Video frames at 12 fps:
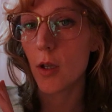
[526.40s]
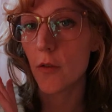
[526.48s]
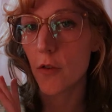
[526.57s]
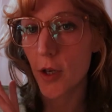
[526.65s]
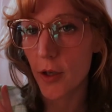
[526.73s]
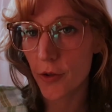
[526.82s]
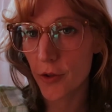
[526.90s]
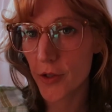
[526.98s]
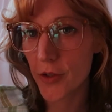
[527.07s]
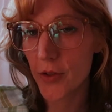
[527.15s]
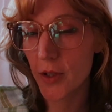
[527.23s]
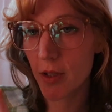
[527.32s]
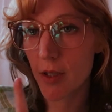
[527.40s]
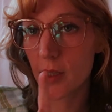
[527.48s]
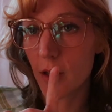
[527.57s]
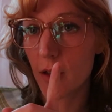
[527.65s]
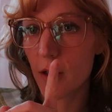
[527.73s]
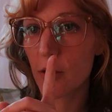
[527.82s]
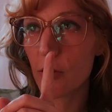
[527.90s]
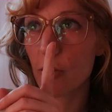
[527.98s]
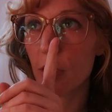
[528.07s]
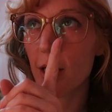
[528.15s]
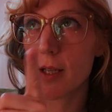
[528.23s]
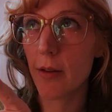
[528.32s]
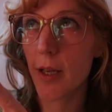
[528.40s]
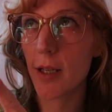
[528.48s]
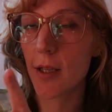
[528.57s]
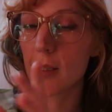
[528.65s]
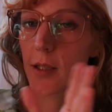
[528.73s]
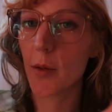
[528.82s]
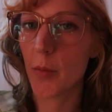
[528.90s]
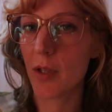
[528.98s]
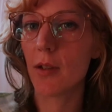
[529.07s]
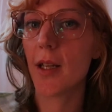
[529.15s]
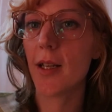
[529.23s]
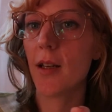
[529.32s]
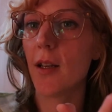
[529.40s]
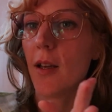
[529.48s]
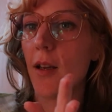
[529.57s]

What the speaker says: If you're outdoors using the sun as your key light, that's the big light,